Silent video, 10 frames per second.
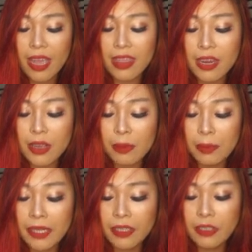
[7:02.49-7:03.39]
And then you can
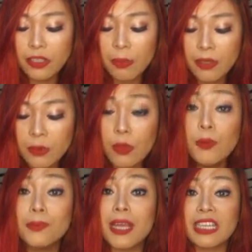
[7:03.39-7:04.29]
play the drums as well.
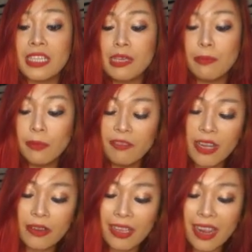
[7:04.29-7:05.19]
Oops, I accidentally moved
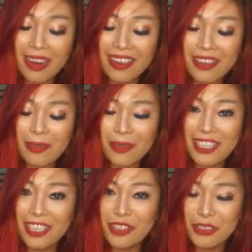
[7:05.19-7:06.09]
it again. You can
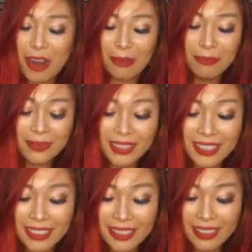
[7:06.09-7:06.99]
play the drums.